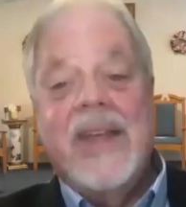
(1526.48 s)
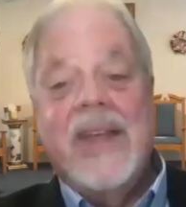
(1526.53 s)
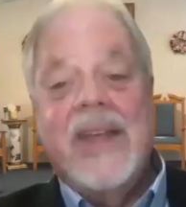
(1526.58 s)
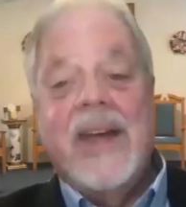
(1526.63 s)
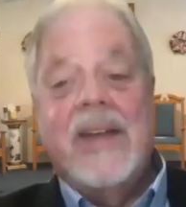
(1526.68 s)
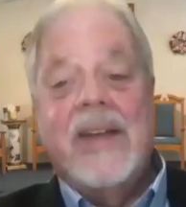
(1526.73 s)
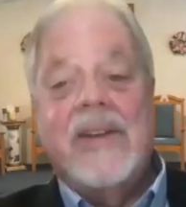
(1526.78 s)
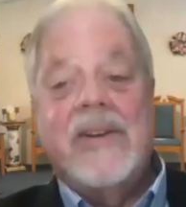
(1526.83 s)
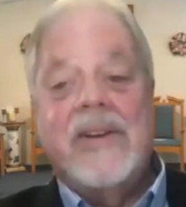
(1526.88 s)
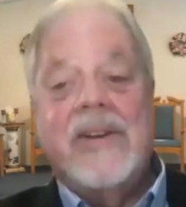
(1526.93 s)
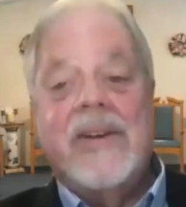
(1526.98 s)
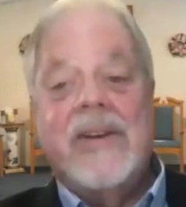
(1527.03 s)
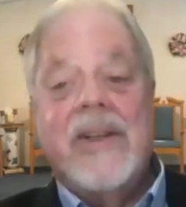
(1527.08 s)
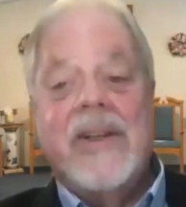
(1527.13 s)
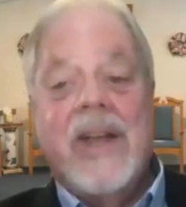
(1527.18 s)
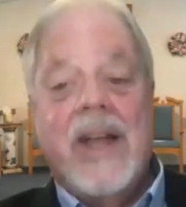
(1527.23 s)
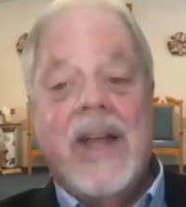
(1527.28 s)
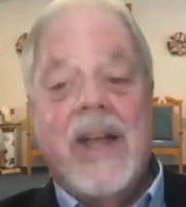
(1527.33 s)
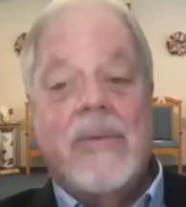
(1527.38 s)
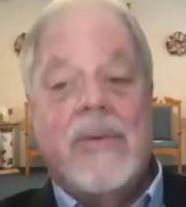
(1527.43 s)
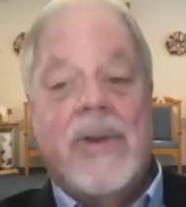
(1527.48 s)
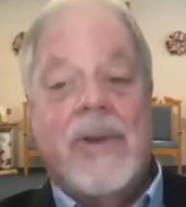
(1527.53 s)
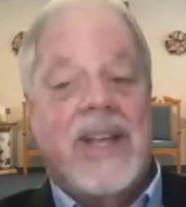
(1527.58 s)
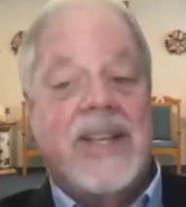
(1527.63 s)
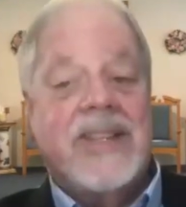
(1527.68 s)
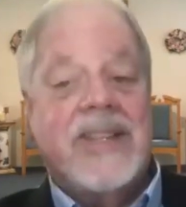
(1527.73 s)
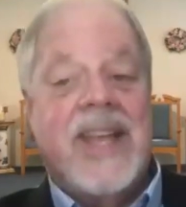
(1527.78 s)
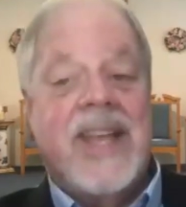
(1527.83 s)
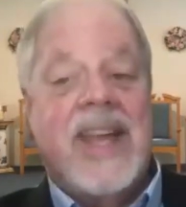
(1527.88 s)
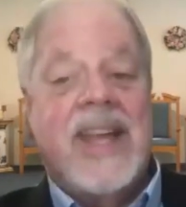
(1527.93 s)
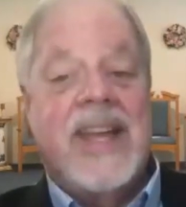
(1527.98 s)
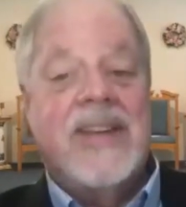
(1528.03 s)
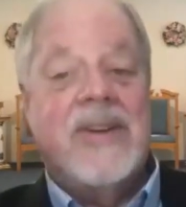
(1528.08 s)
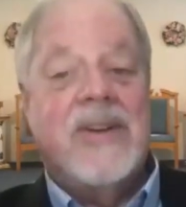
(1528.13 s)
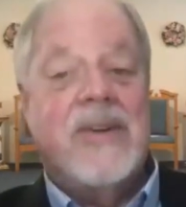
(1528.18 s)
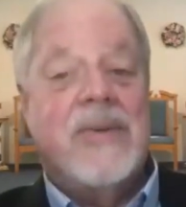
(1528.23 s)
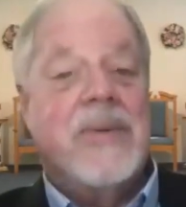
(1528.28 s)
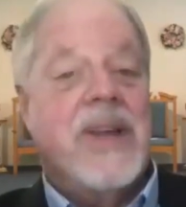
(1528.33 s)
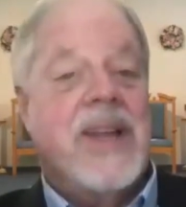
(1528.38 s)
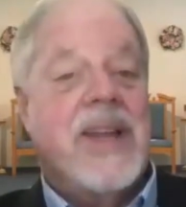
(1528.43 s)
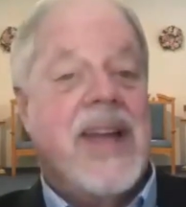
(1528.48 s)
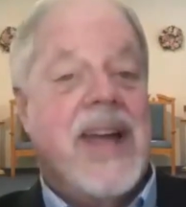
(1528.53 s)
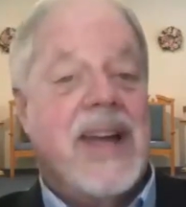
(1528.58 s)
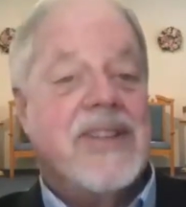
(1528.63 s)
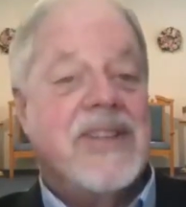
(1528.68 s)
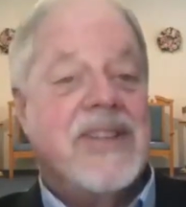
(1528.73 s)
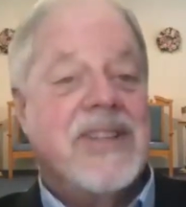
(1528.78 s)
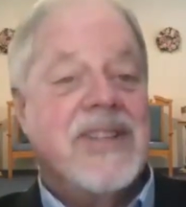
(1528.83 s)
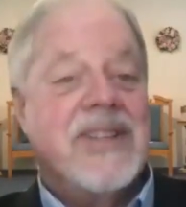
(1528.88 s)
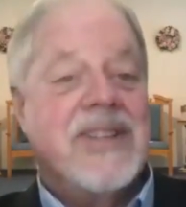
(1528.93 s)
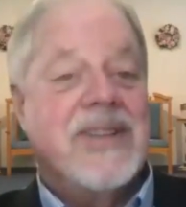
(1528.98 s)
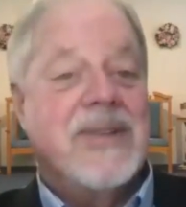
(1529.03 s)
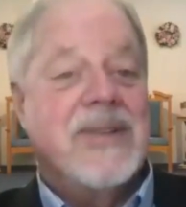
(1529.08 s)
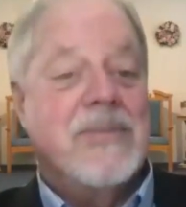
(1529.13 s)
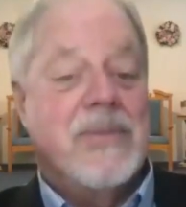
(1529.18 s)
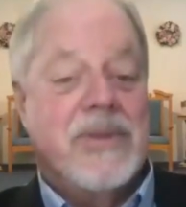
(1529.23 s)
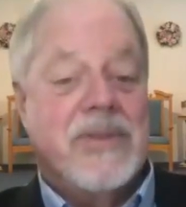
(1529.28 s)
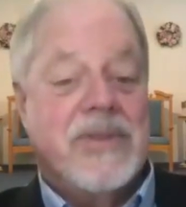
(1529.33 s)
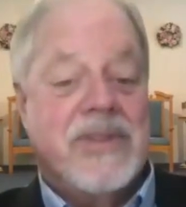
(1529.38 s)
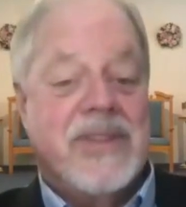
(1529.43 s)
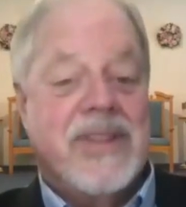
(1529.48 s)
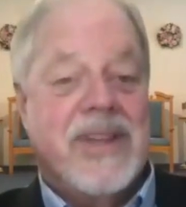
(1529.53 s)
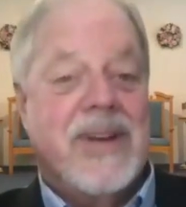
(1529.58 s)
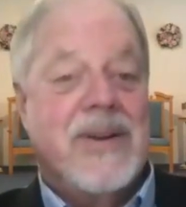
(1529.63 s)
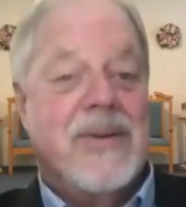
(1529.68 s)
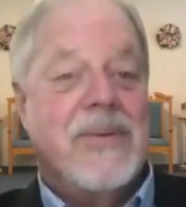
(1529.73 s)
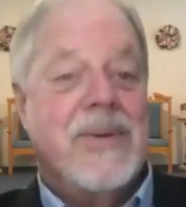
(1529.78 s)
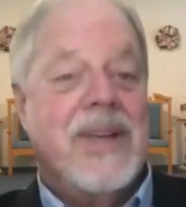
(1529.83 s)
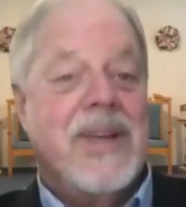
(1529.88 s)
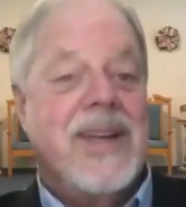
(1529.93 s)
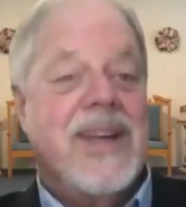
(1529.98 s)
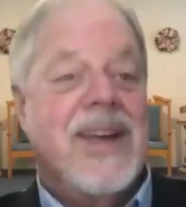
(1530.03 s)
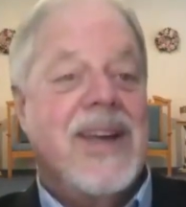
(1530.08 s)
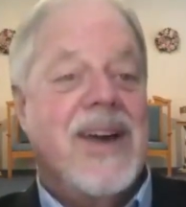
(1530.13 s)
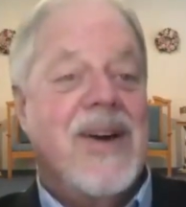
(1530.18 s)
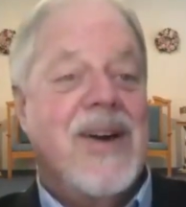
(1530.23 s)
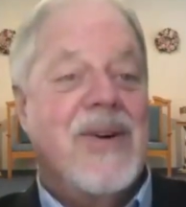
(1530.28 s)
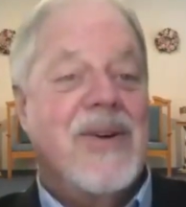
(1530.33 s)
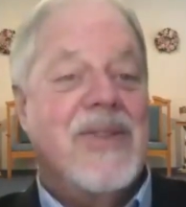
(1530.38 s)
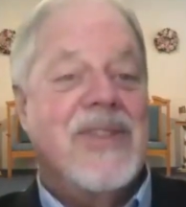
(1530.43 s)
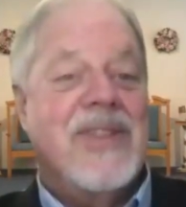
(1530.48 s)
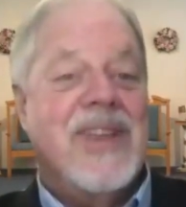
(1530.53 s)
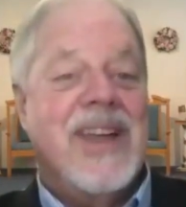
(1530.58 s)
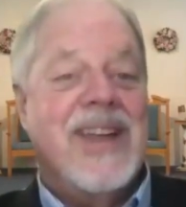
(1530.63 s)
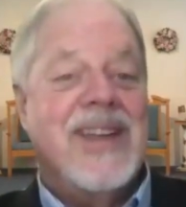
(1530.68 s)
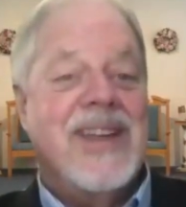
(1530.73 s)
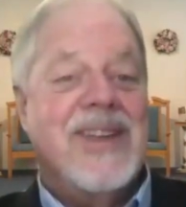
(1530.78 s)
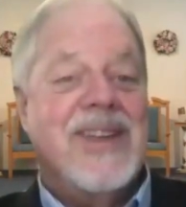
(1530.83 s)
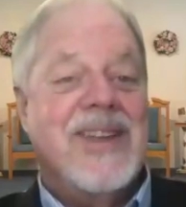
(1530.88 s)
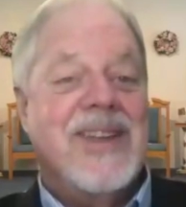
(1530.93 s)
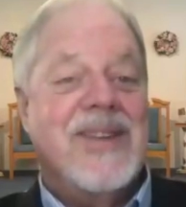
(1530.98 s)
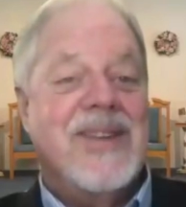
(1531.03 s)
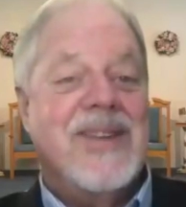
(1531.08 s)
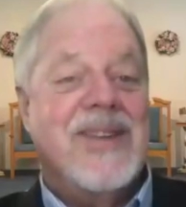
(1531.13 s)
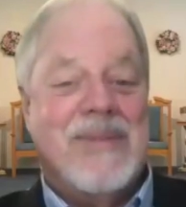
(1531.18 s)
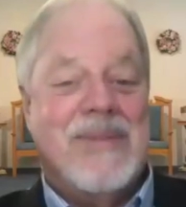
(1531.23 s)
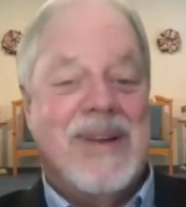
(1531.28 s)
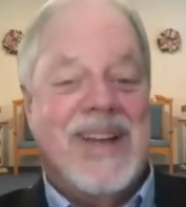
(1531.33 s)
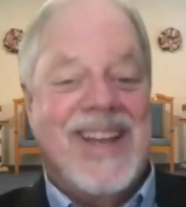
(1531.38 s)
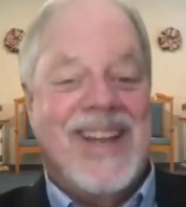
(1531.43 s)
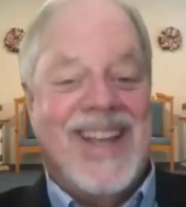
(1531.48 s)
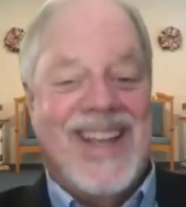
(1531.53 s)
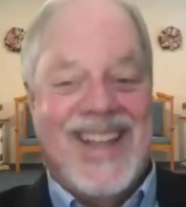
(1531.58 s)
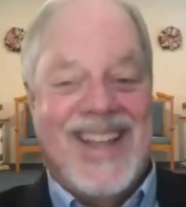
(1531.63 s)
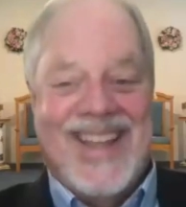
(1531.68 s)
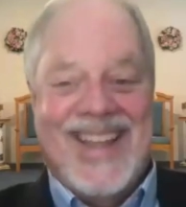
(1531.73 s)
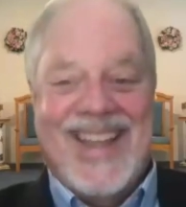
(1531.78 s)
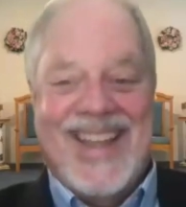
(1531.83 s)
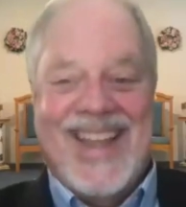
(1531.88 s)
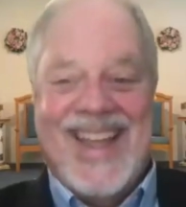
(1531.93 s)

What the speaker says: under raise hand or reaction symbols. There we go. Thank you, everybody.